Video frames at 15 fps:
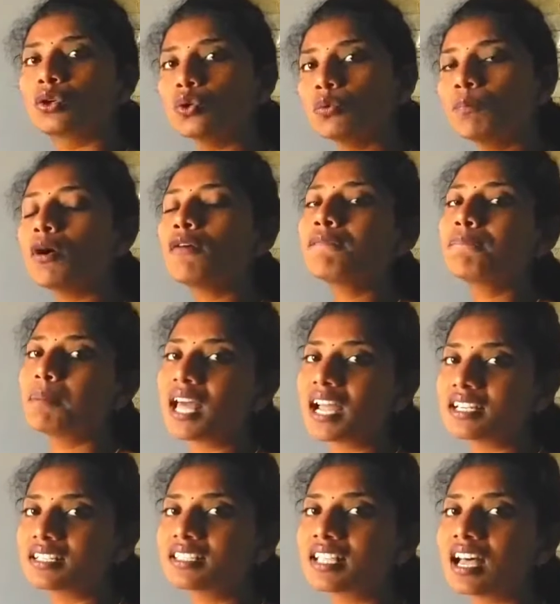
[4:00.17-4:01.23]
group of
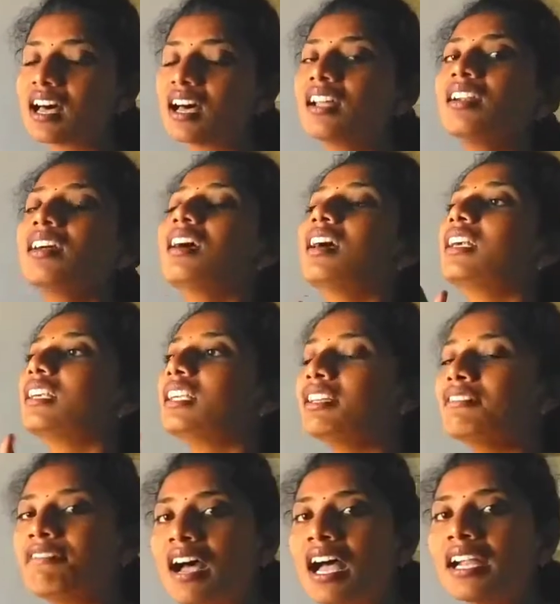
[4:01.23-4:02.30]
plants are
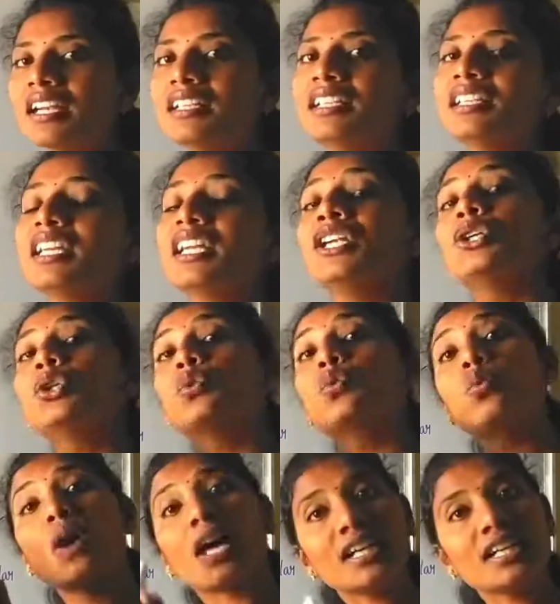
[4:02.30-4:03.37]
divided into
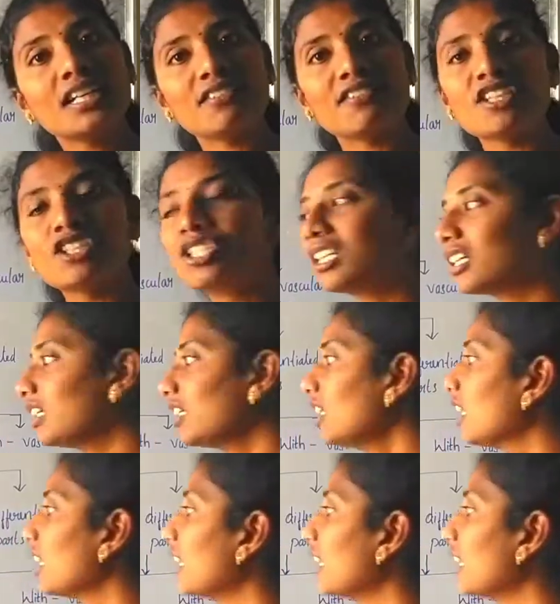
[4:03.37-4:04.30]
one division,